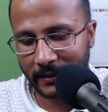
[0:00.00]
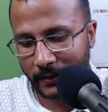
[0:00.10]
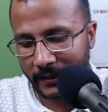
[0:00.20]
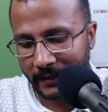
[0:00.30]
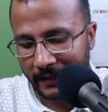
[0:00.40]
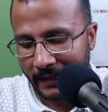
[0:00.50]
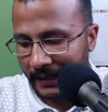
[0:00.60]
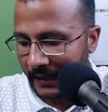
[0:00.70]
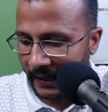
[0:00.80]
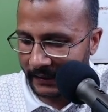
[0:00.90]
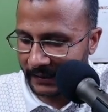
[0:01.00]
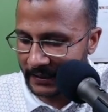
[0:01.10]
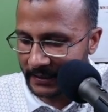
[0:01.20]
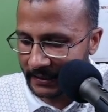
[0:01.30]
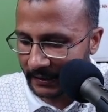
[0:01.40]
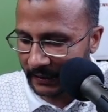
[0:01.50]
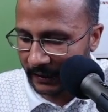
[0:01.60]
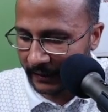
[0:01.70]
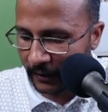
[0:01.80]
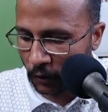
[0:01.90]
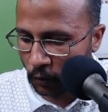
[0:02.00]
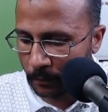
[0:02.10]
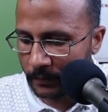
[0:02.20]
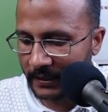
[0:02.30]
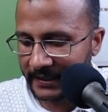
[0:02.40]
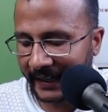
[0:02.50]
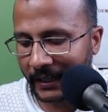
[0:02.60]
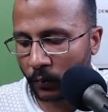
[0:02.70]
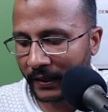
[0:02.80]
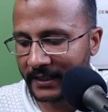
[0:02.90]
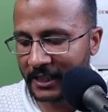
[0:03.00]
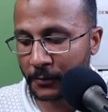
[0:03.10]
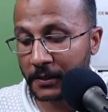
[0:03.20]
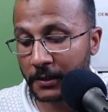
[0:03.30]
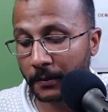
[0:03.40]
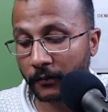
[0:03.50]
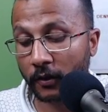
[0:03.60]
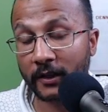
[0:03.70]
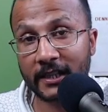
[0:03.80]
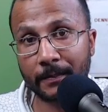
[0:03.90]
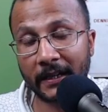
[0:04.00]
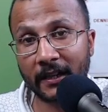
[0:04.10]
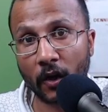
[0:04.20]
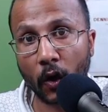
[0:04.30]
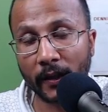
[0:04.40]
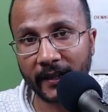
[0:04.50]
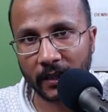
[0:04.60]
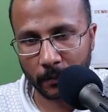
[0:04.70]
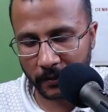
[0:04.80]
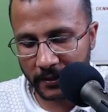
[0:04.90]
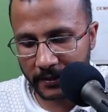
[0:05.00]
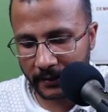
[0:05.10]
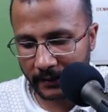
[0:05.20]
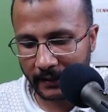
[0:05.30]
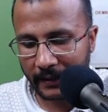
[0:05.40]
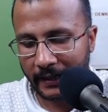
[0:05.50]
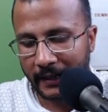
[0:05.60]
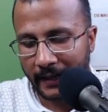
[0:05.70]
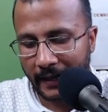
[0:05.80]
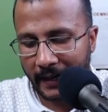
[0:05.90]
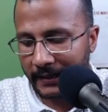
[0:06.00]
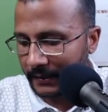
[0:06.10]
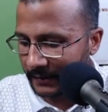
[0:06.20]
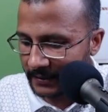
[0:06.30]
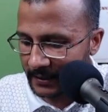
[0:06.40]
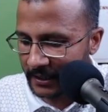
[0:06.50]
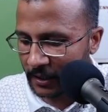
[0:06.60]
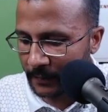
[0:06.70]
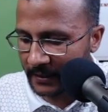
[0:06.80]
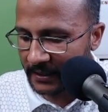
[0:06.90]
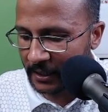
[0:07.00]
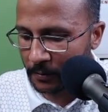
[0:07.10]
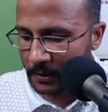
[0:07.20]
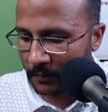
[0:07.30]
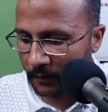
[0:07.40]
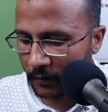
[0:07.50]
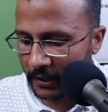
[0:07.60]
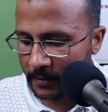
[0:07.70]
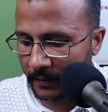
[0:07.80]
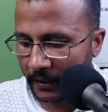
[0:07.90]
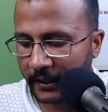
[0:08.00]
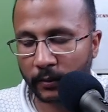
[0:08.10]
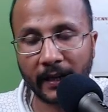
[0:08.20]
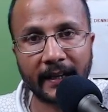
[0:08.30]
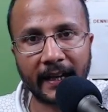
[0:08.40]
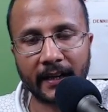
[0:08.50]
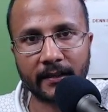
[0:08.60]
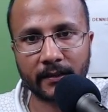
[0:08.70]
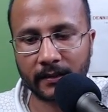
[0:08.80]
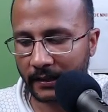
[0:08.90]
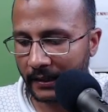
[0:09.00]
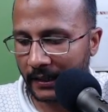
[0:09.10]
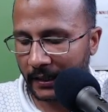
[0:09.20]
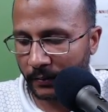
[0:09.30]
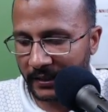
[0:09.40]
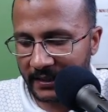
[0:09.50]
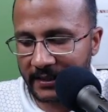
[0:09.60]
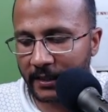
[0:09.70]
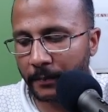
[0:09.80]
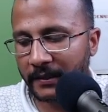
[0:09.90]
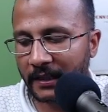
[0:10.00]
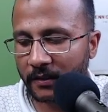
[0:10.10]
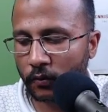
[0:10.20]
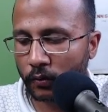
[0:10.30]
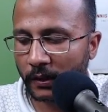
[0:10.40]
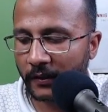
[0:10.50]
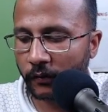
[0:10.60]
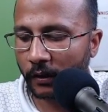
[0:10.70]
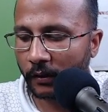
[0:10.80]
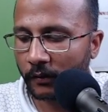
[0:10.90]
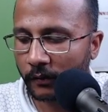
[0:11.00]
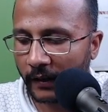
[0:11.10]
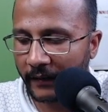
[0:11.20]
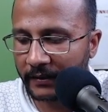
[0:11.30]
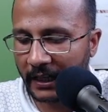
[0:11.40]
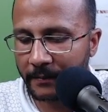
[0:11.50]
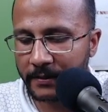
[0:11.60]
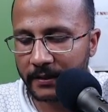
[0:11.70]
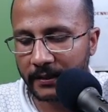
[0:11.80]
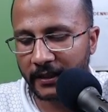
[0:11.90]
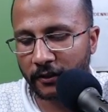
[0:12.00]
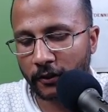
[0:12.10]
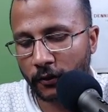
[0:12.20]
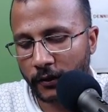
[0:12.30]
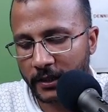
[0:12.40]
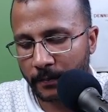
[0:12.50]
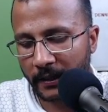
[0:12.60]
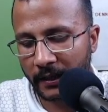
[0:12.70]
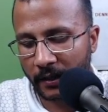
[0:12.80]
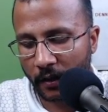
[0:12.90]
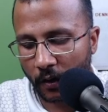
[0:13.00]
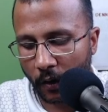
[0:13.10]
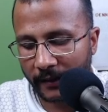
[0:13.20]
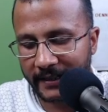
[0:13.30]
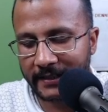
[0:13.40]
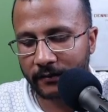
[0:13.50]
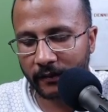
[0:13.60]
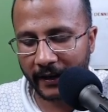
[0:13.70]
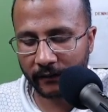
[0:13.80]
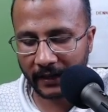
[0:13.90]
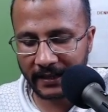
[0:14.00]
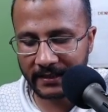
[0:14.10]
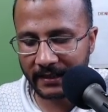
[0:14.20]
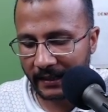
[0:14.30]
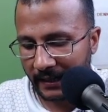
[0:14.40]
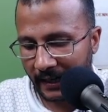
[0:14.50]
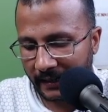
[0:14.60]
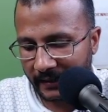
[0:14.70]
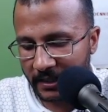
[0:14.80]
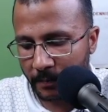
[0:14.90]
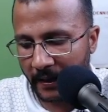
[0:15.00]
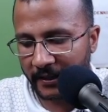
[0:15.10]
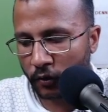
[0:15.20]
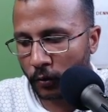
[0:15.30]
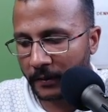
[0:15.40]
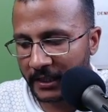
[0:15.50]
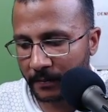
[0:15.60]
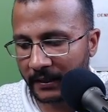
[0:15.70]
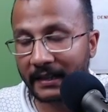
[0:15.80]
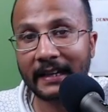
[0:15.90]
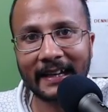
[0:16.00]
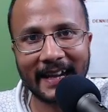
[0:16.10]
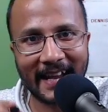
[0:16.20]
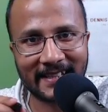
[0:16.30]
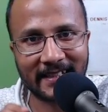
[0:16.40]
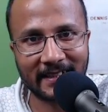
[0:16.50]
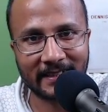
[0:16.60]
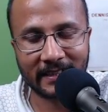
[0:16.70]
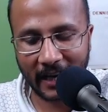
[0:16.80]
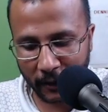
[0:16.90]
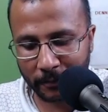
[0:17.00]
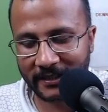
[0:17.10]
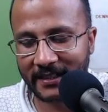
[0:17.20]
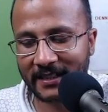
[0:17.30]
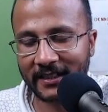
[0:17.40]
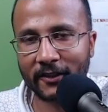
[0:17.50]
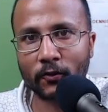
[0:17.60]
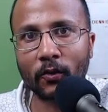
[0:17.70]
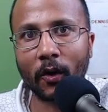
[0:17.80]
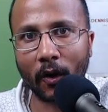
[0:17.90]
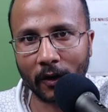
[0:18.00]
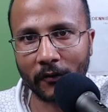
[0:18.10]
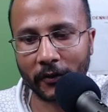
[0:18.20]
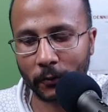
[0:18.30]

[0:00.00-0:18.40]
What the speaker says: Okay, and this inner loop, the second one, is responsible for displaying all the numbers, and this statement is responsible for displaying a new line character. Now this is repeated totally for 5 times in order to display all these 5 lines, and this pattern will be displayed as it is. I hope this is clear to all of you.